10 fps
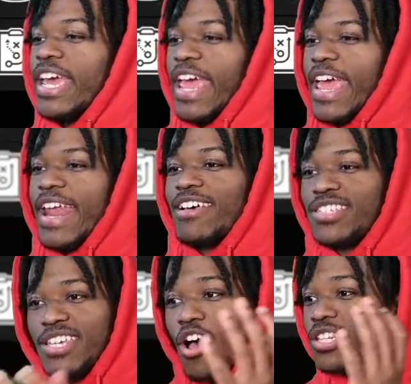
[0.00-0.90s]
And I'll
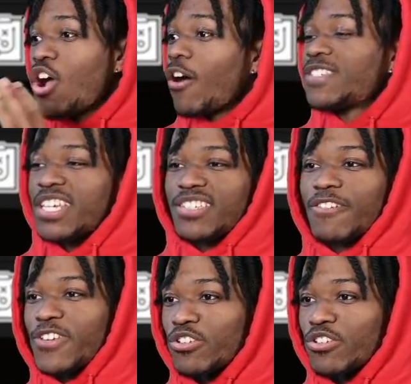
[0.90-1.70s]
see y'all in the offseason of year